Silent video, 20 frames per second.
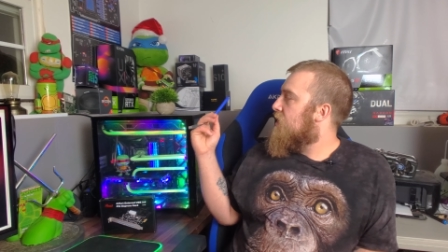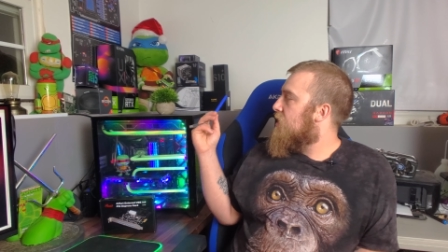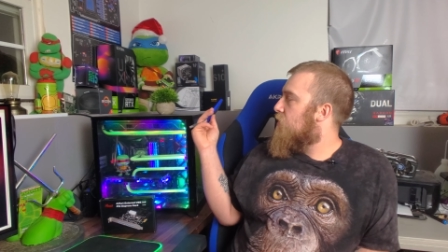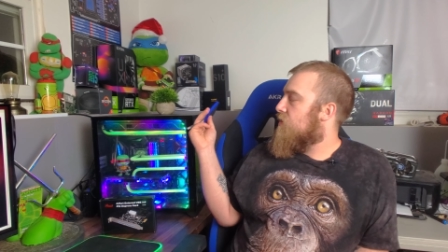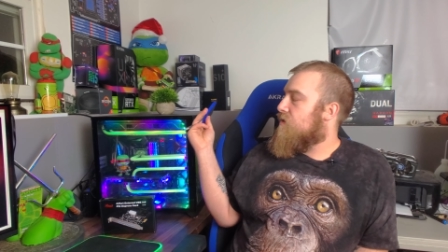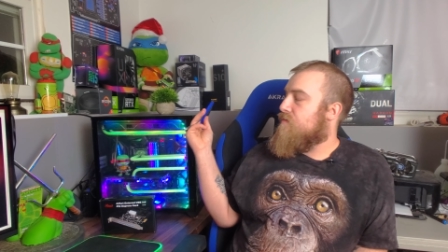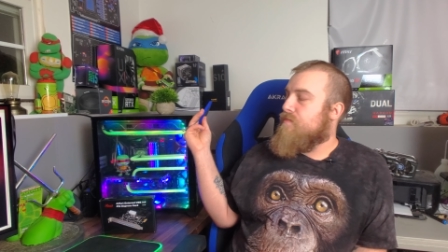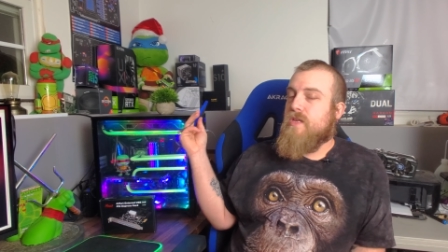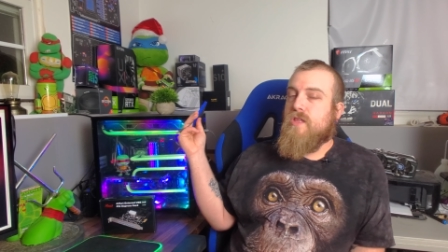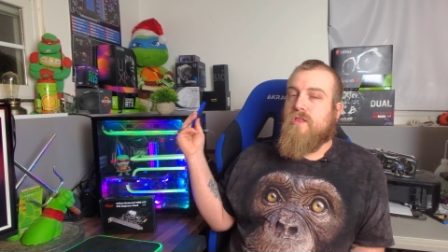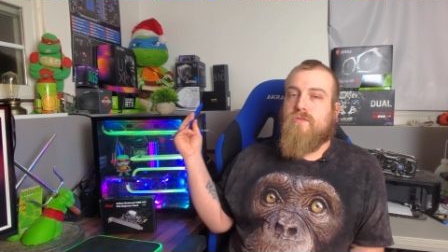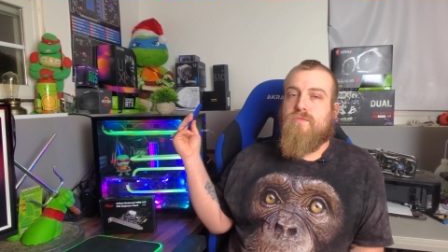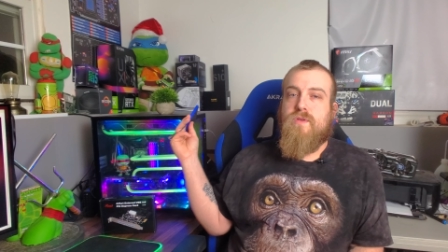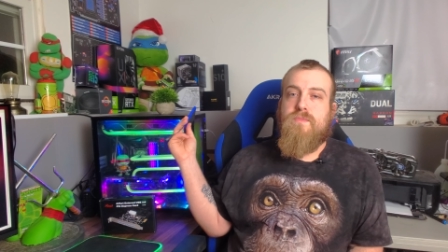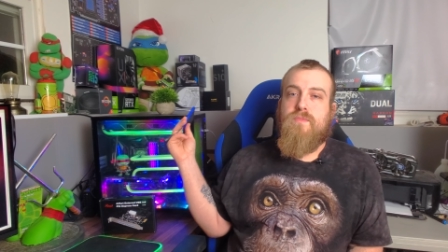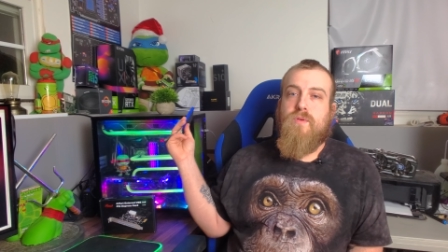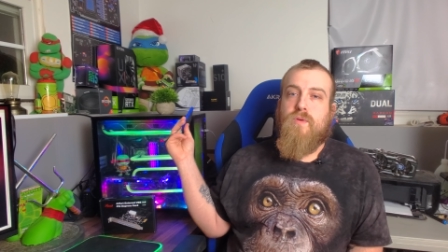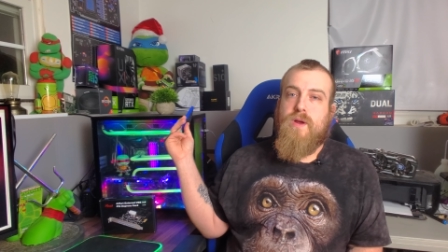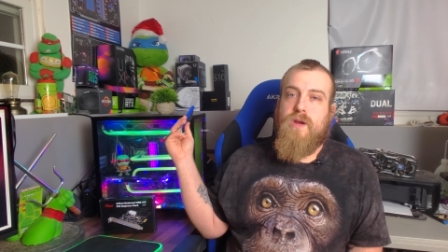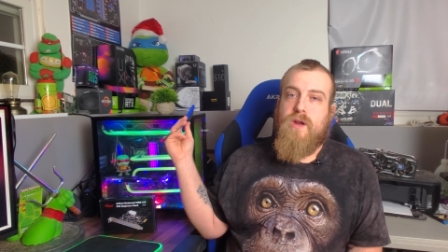USB
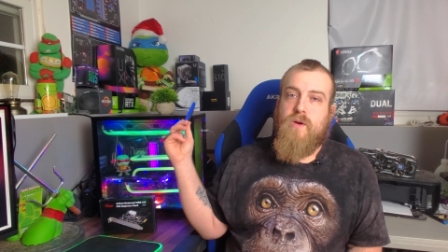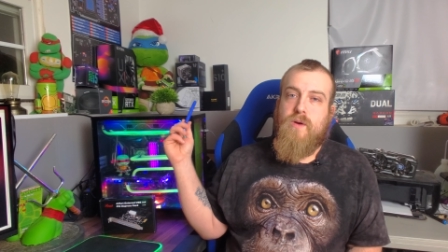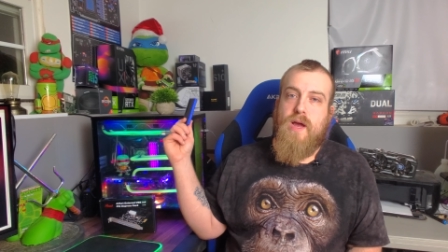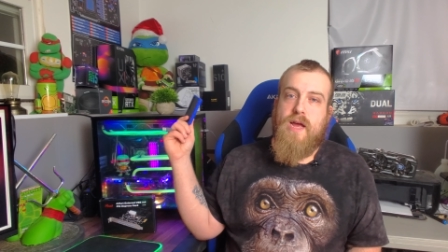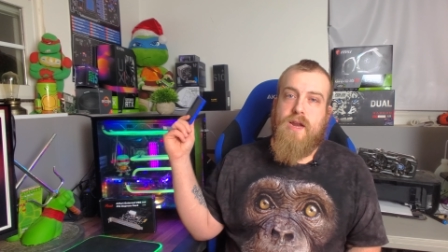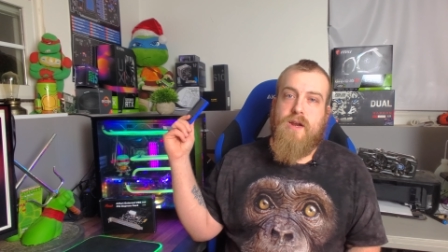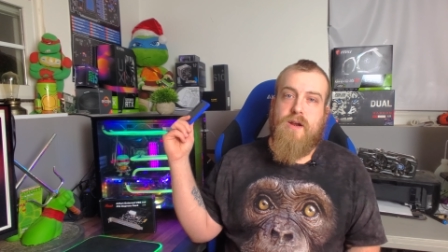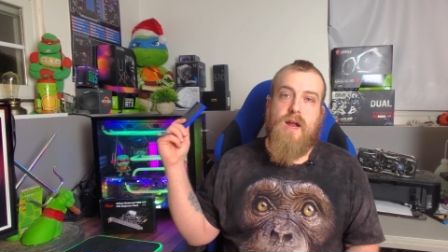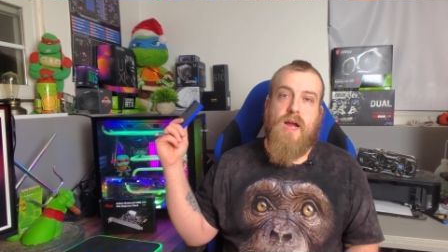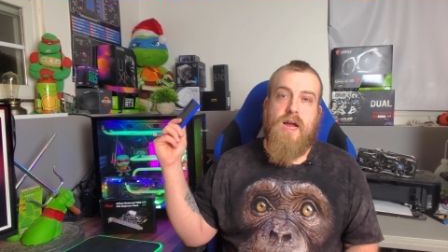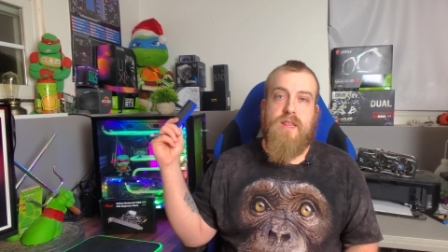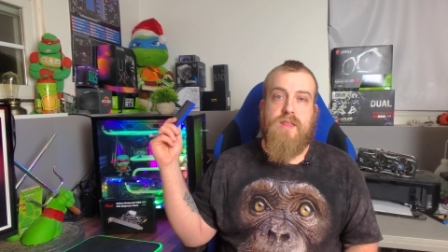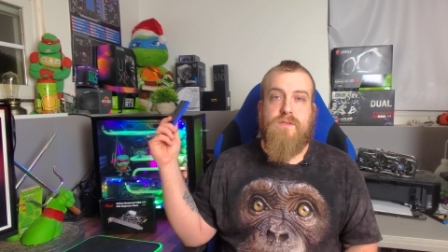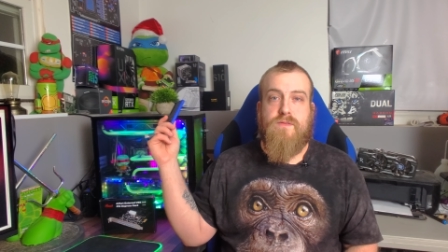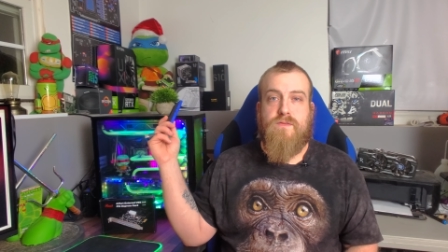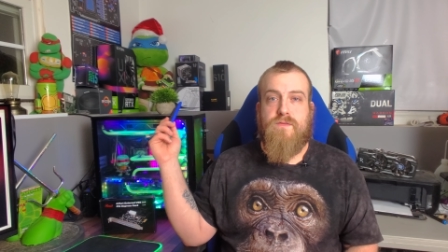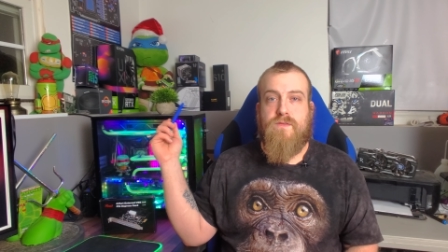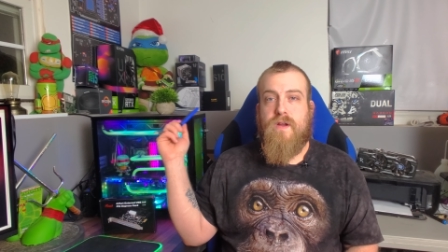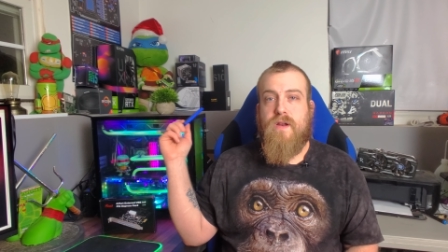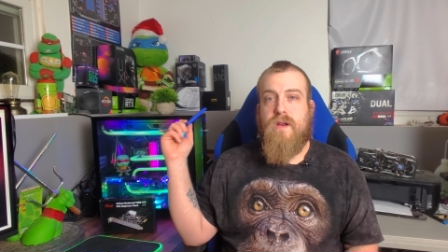3.0 header on the
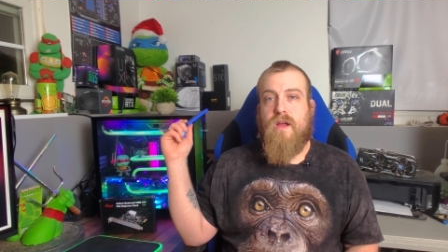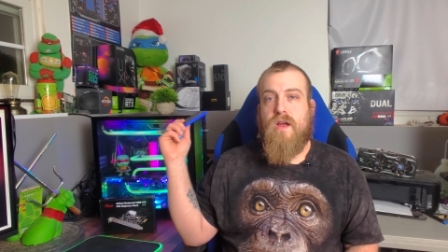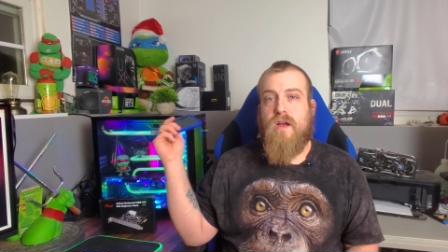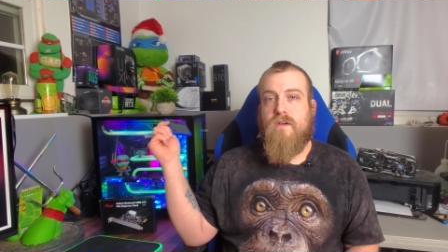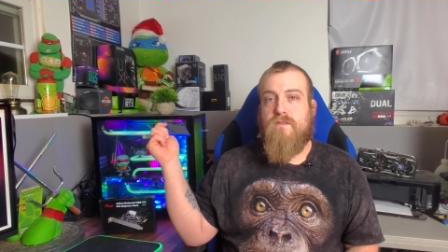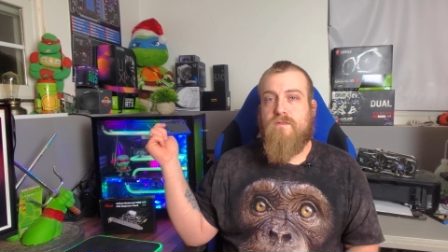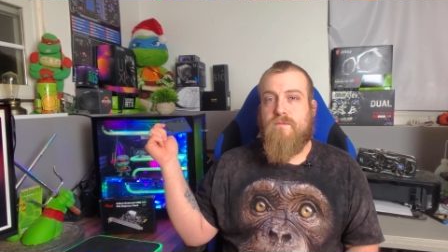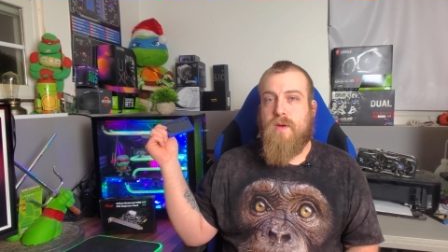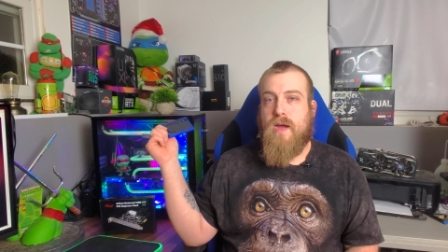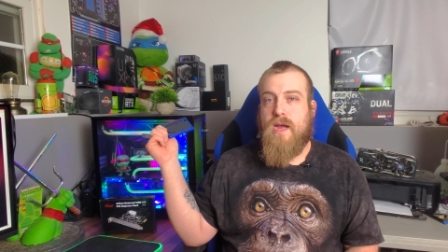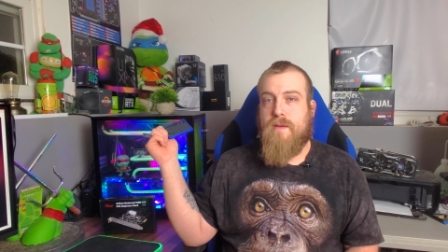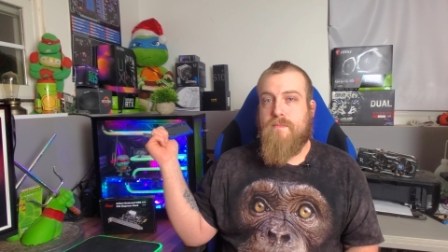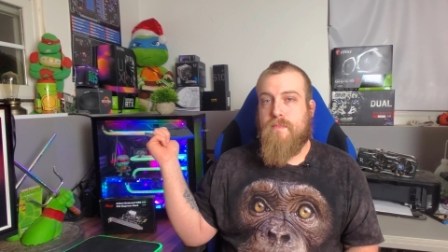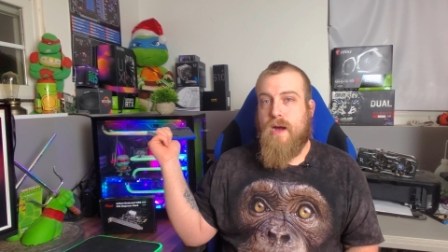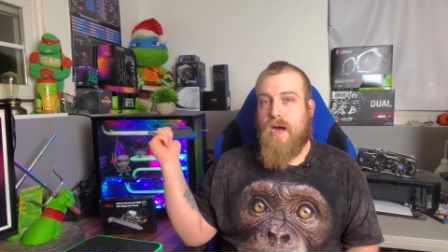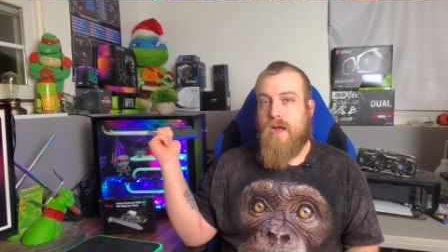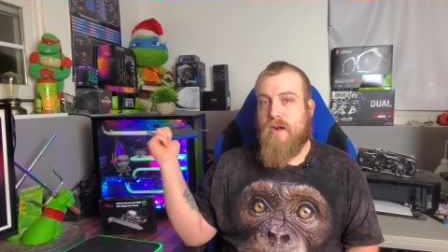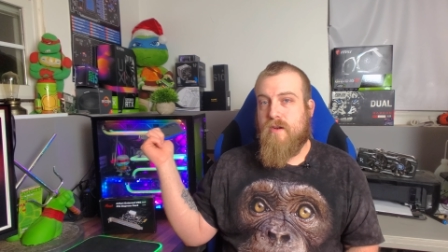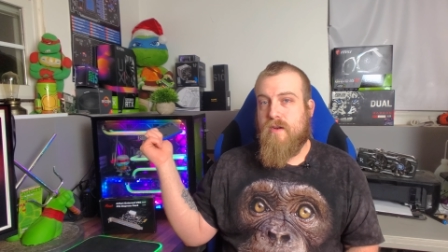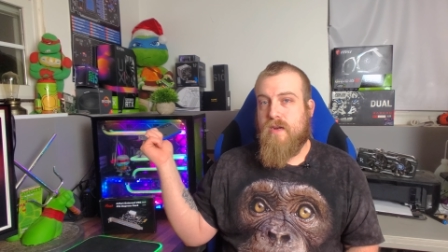front of my
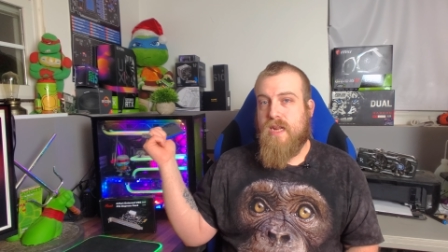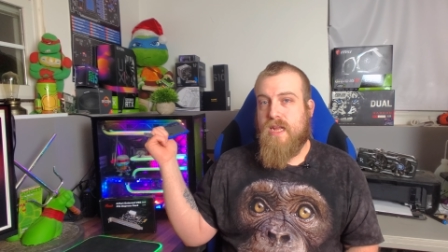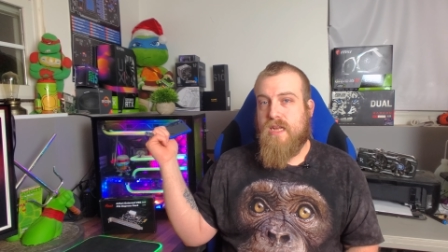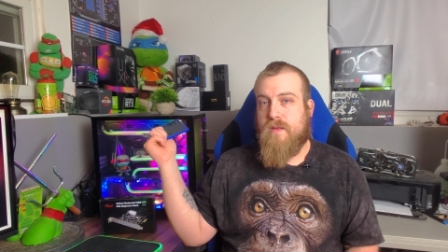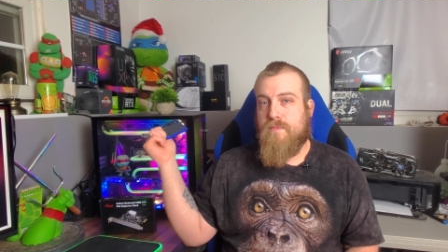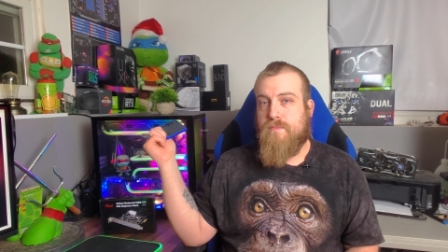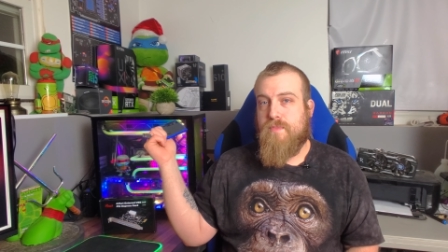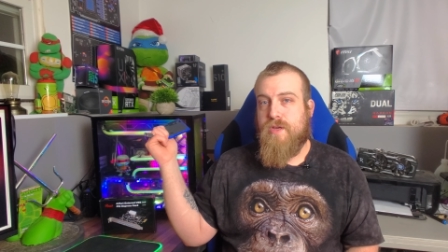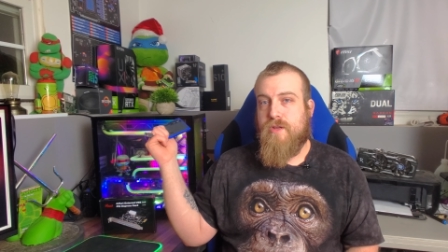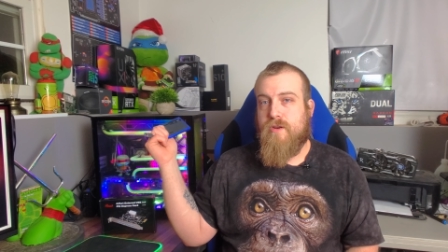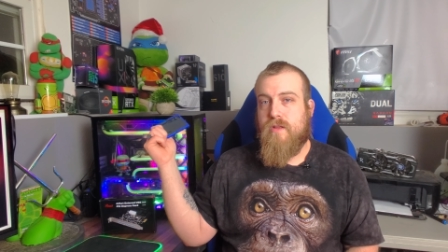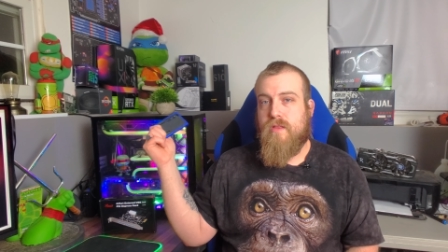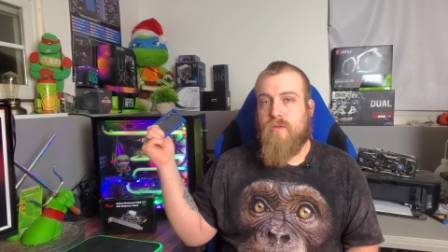modern day computer,